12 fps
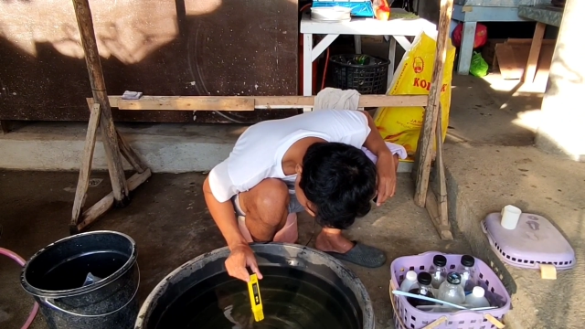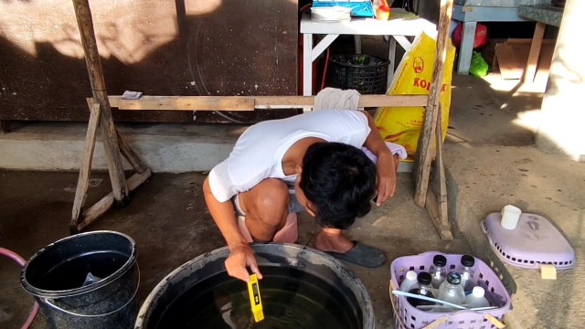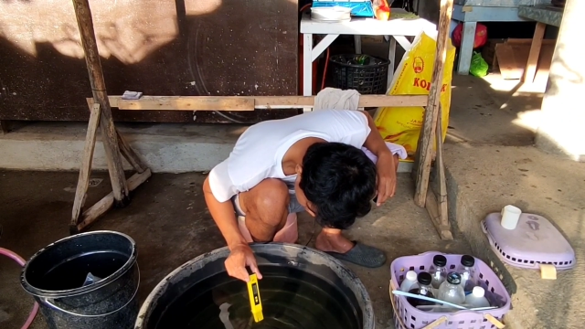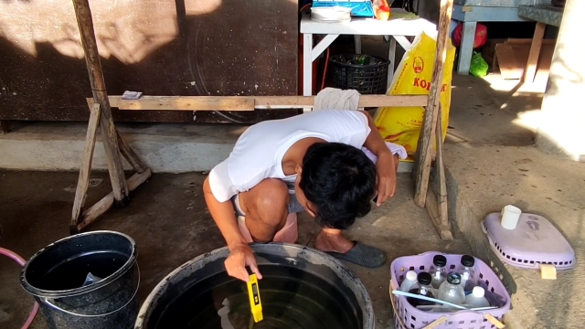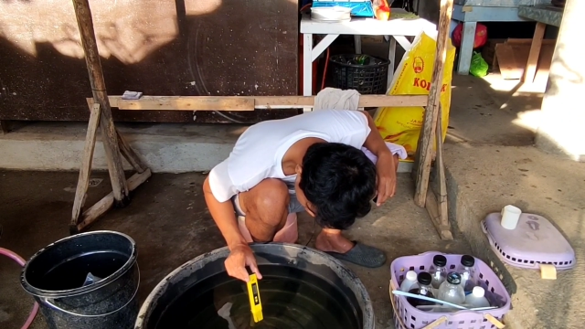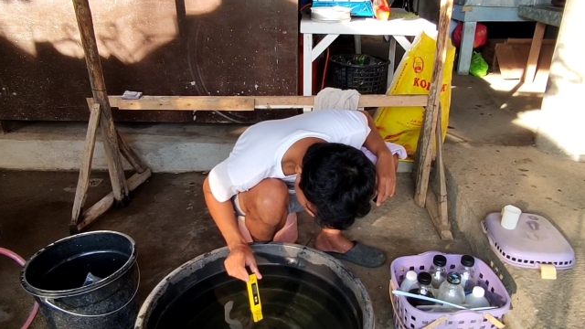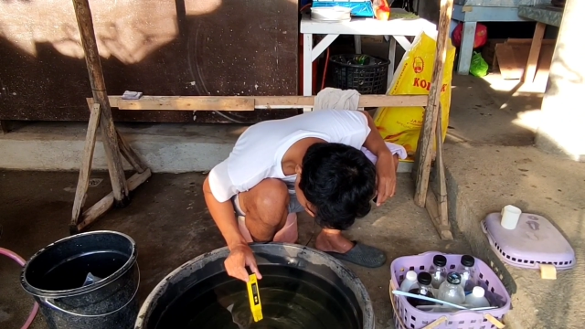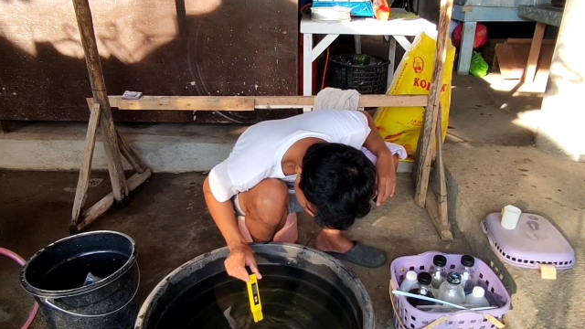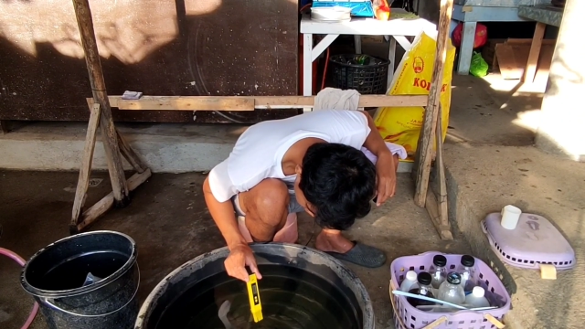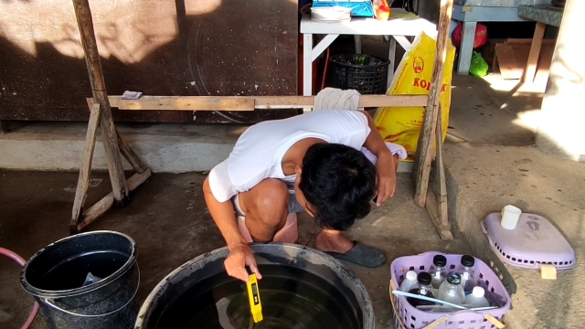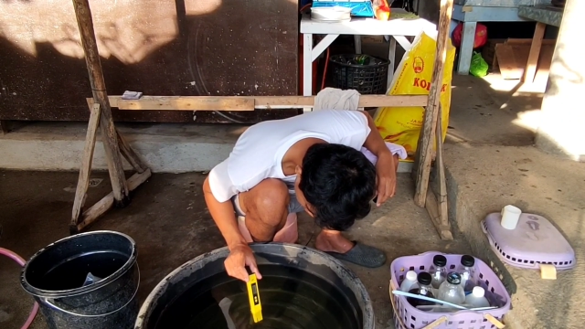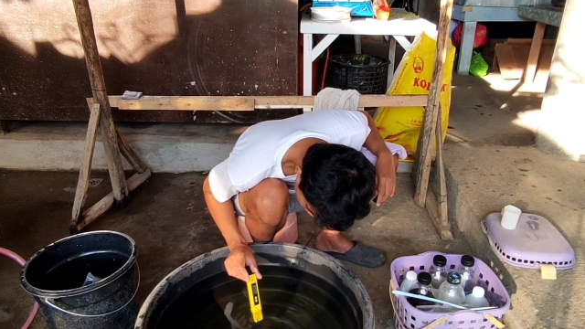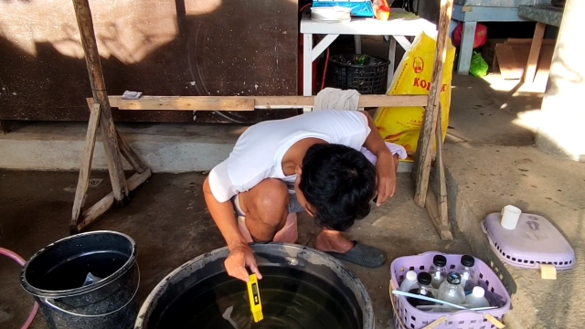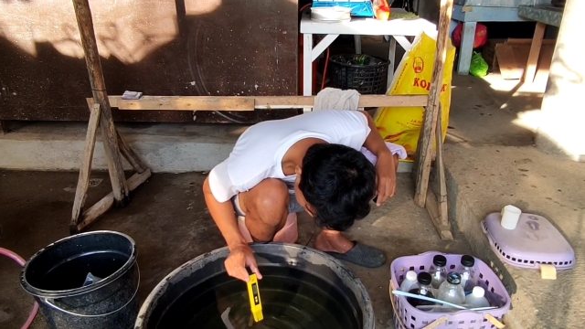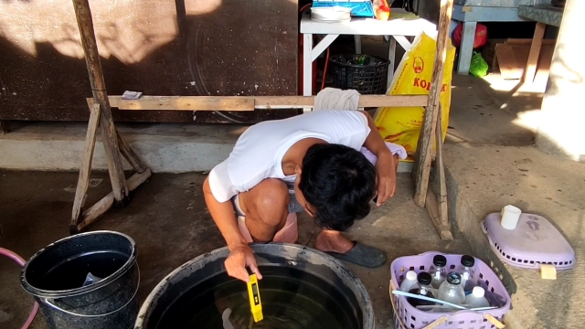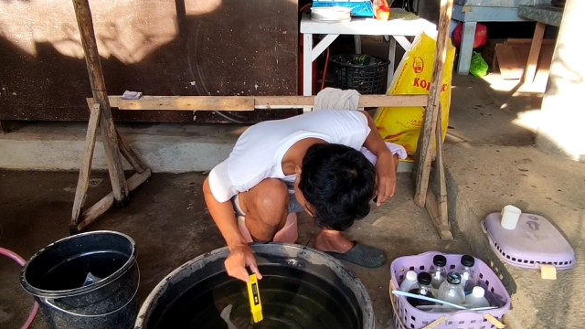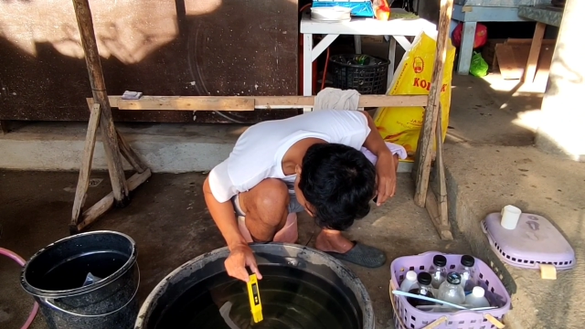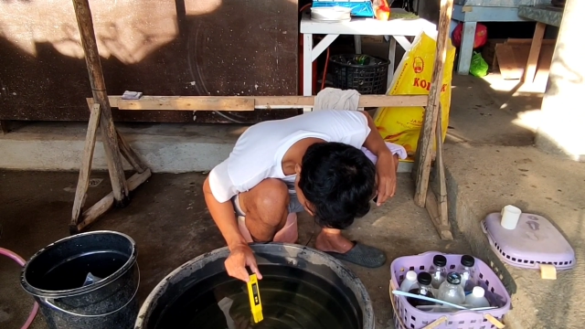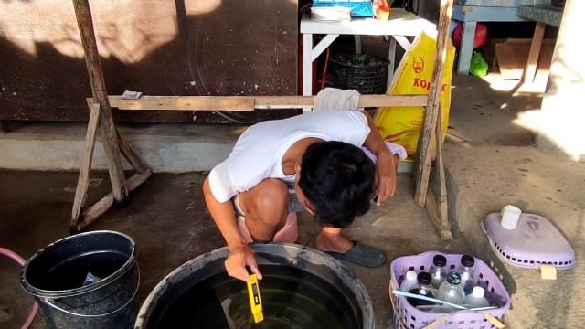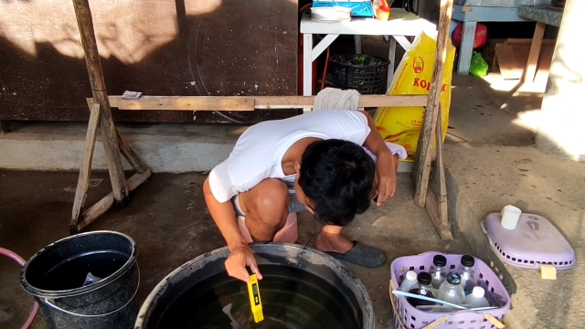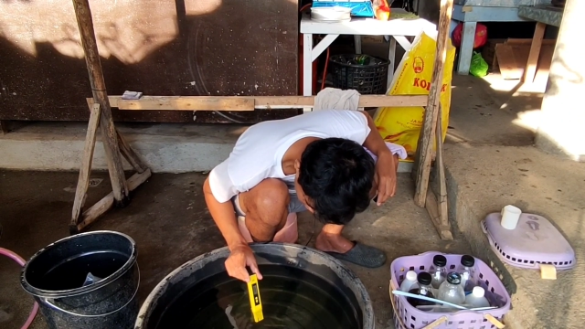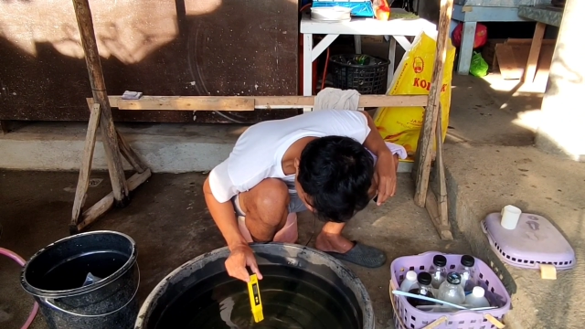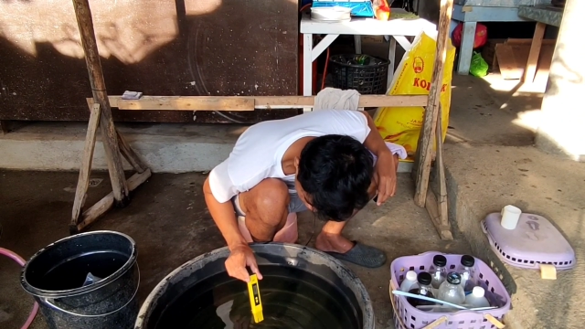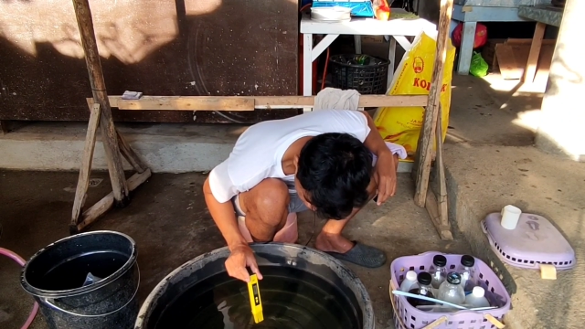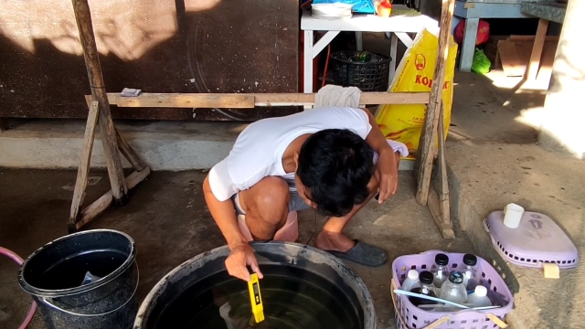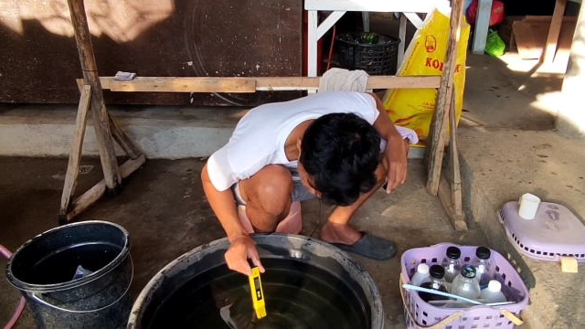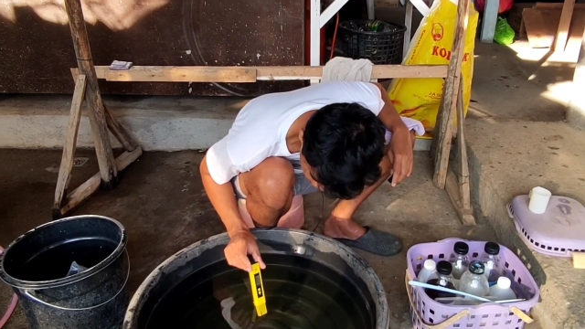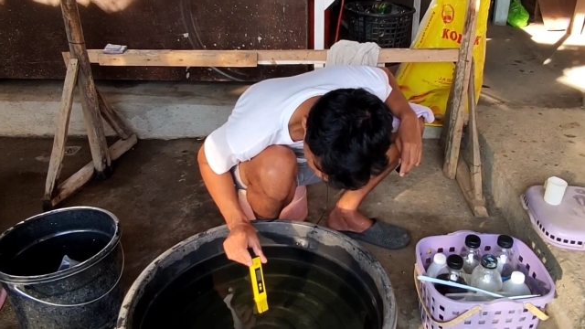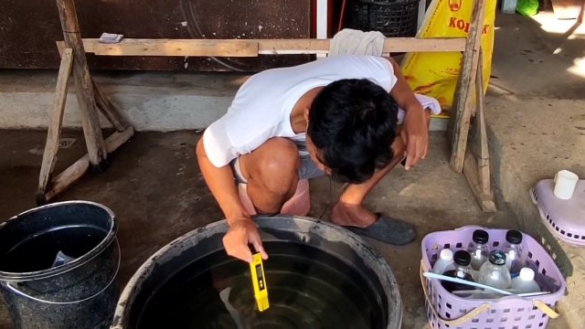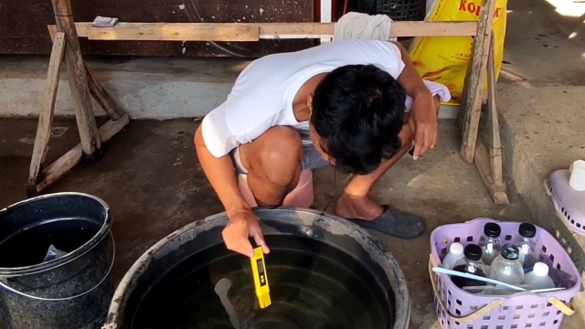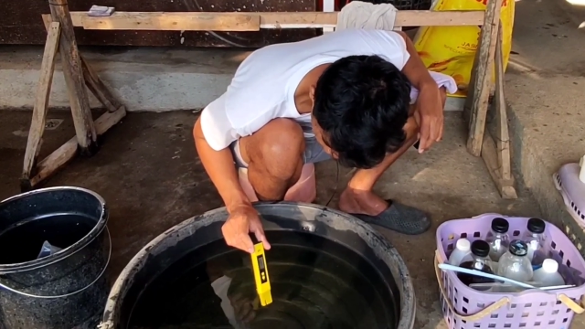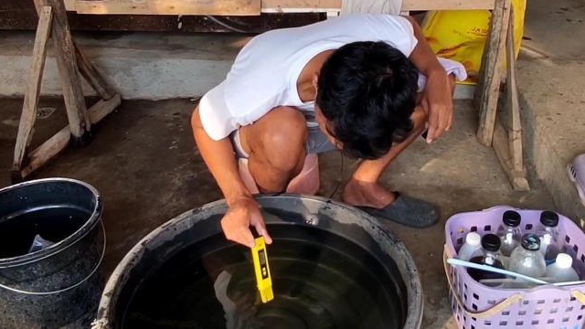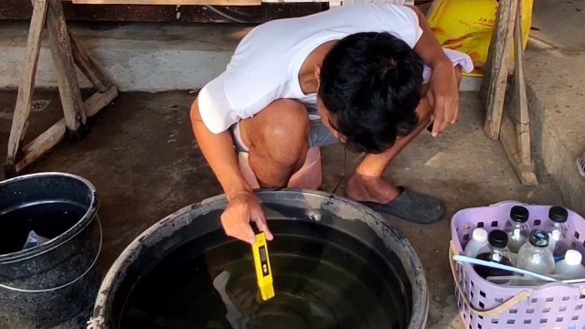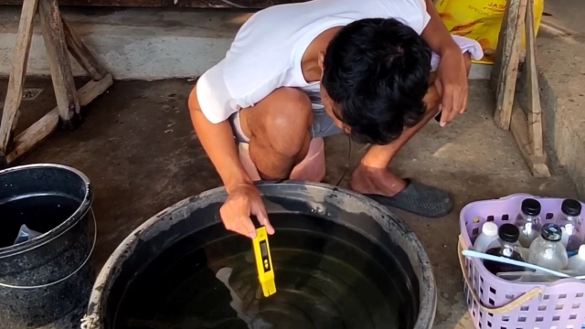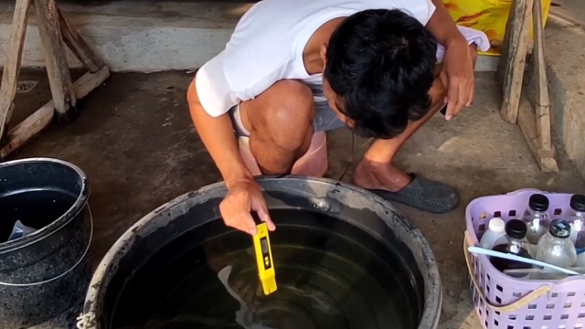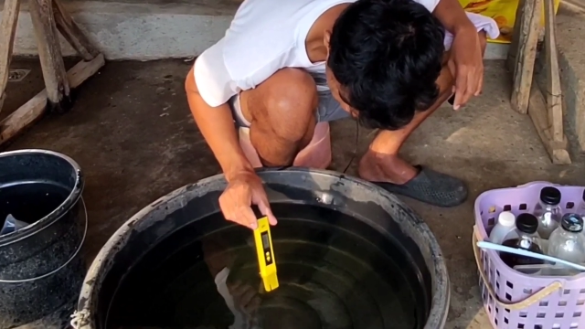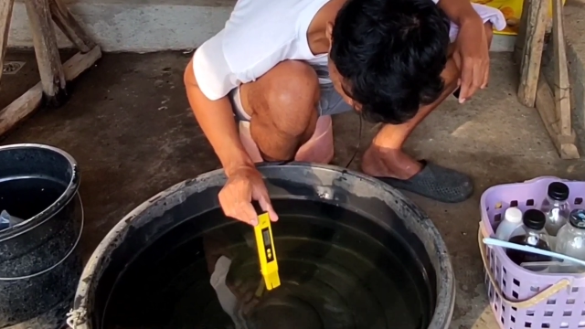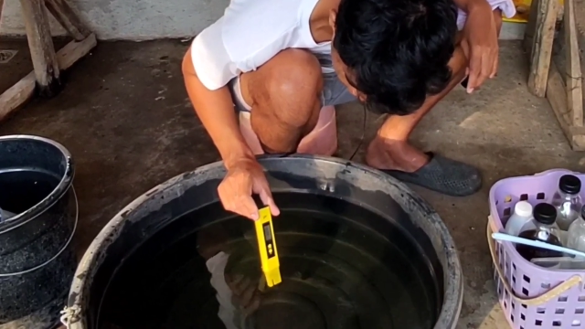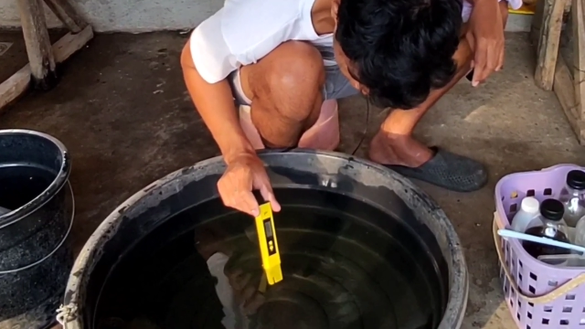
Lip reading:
(no speaker visible)